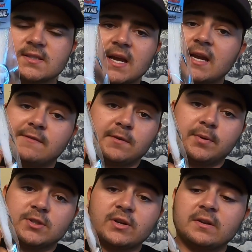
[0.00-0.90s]
because I never
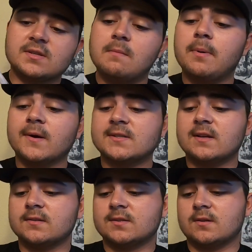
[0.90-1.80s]
put trailers on
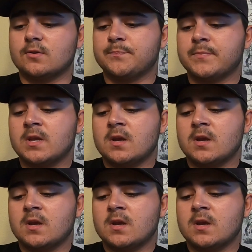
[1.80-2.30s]
bucktails. So